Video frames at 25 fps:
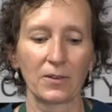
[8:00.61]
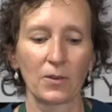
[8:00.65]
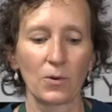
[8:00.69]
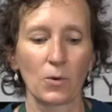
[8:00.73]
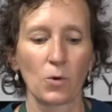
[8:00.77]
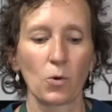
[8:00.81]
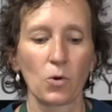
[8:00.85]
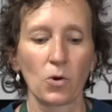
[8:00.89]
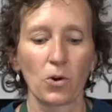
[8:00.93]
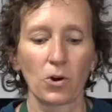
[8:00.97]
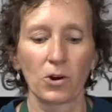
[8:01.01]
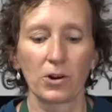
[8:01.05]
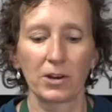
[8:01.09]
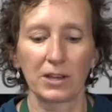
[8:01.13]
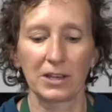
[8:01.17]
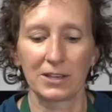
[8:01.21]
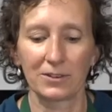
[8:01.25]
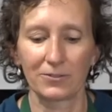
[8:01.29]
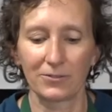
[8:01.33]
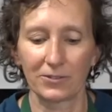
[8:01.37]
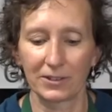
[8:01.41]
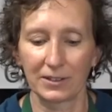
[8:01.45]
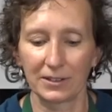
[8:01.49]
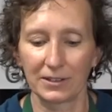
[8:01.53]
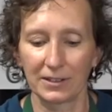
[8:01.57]
or
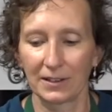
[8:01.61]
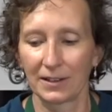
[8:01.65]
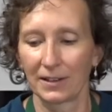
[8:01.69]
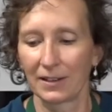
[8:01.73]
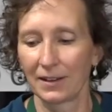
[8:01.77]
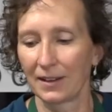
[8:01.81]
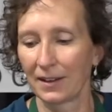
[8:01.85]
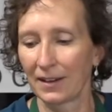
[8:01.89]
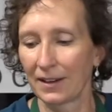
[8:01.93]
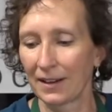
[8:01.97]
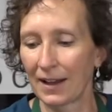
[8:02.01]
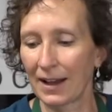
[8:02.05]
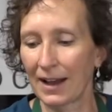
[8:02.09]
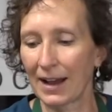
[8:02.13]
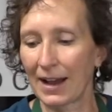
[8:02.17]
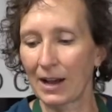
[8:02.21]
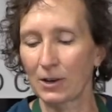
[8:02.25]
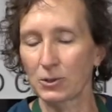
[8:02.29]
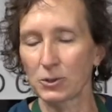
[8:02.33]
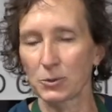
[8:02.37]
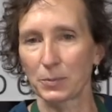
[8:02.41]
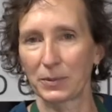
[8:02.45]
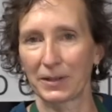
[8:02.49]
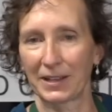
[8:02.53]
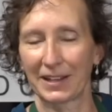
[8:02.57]
even a
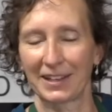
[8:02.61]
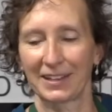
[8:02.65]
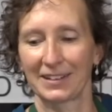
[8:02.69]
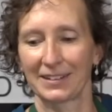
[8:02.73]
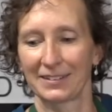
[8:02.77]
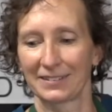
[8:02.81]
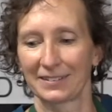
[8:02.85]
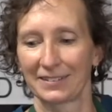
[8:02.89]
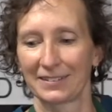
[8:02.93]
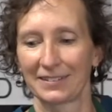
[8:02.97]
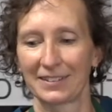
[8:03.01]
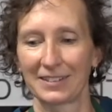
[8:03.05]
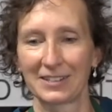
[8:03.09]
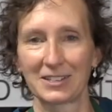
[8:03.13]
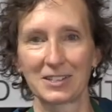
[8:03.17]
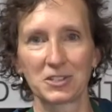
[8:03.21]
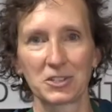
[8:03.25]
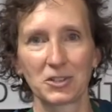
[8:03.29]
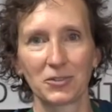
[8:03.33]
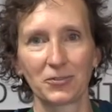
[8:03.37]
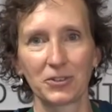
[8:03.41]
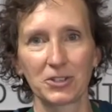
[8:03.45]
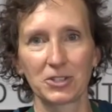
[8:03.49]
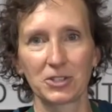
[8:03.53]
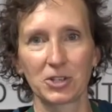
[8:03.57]
house plant, this is
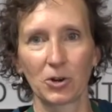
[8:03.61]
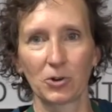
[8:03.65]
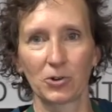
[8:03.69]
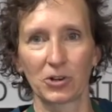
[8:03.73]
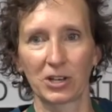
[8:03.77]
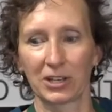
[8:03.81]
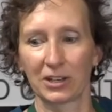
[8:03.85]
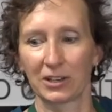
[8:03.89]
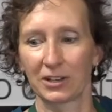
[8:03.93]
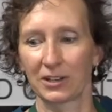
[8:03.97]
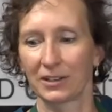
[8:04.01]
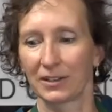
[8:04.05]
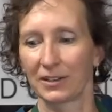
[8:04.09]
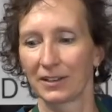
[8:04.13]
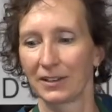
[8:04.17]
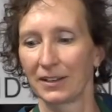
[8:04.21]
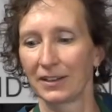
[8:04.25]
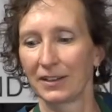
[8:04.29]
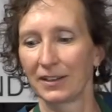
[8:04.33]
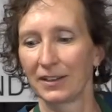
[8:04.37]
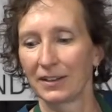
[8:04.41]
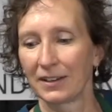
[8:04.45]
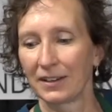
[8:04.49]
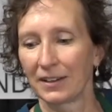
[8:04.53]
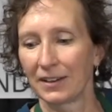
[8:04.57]
a Fittonia,
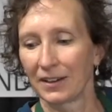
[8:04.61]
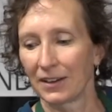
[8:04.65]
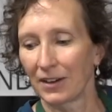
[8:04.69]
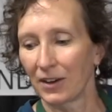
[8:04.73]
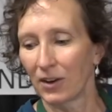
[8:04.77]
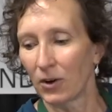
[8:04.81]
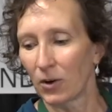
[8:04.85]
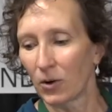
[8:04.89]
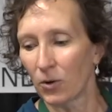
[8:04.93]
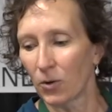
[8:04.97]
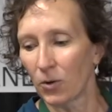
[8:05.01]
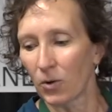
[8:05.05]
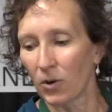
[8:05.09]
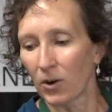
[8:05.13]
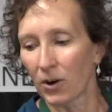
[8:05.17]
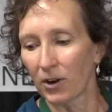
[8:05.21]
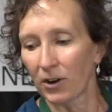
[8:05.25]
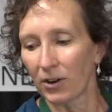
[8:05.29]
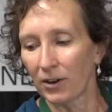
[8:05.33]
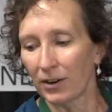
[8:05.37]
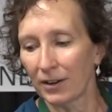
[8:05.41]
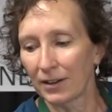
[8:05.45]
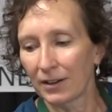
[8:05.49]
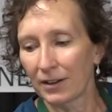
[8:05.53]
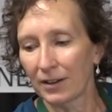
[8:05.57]

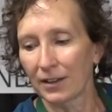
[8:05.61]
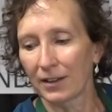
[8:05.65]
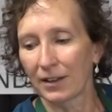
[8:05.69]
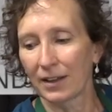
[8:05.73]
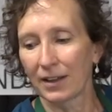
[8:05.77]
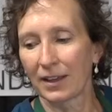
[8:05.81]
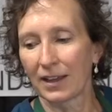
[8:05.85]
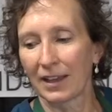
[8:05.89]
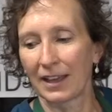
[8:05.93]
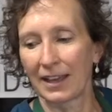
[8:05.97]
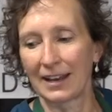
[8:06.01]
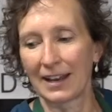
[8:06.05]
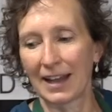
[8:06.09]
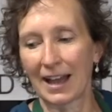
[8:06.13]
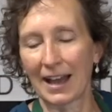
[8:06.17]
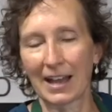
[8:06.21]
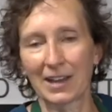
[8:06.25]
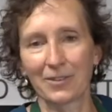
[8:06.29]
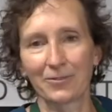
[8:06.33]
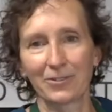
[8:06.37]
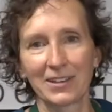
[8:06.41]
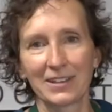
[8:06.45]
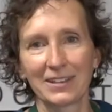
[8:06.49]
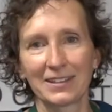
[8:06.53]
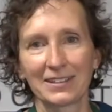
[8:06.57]
or an
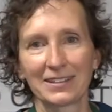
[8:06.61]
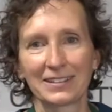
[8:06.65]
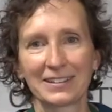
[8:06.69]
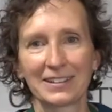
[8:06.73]
ivy,